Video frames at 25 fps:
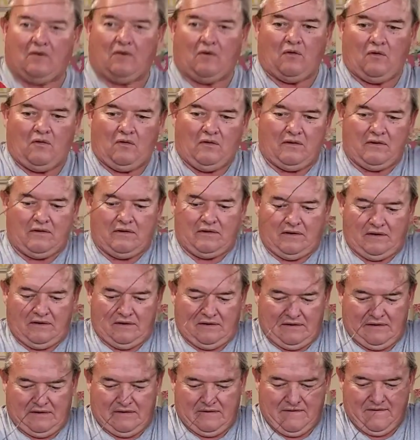or
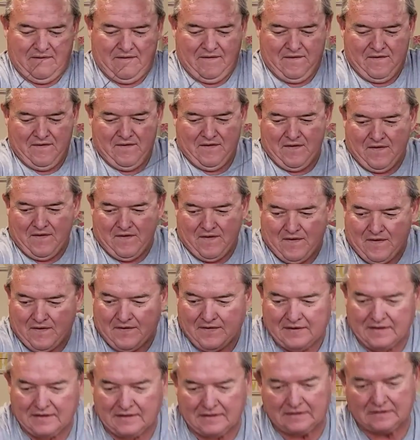
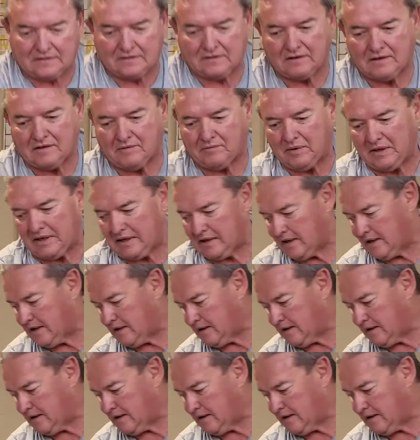it's going to be